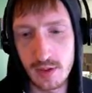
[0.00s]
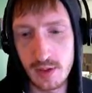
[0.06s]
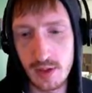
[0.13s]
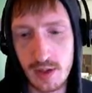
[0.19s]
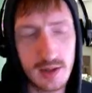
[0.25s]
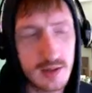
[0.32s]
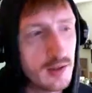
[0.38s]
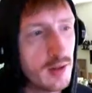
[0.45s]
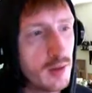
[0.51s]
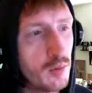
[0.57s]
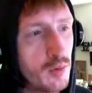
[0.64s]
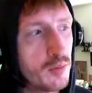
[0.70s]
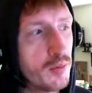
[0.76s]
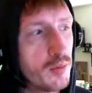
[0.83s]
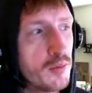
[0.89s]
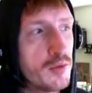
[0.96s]
Actually, I
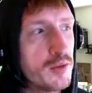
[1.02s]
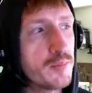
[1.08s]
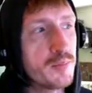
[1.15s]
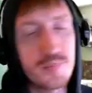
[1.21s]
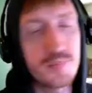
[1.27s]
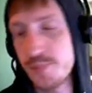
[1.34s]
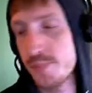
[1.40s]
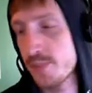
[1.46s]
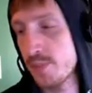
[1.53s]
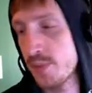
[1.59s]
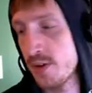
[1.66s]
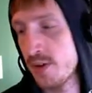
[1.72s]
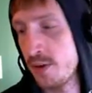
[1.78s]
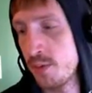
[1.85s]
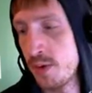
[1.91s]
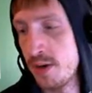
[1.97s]
won't prove it.
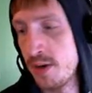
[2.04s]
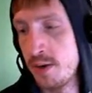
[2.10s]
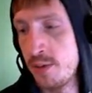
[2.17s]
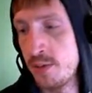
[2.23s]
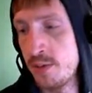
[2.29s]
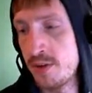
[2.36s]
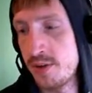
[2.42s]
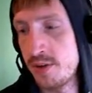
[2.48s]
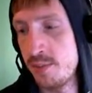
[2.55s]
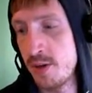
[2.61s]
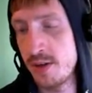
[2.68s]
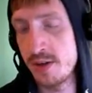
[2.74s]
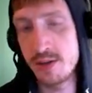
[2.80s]
I don't want anyone to see my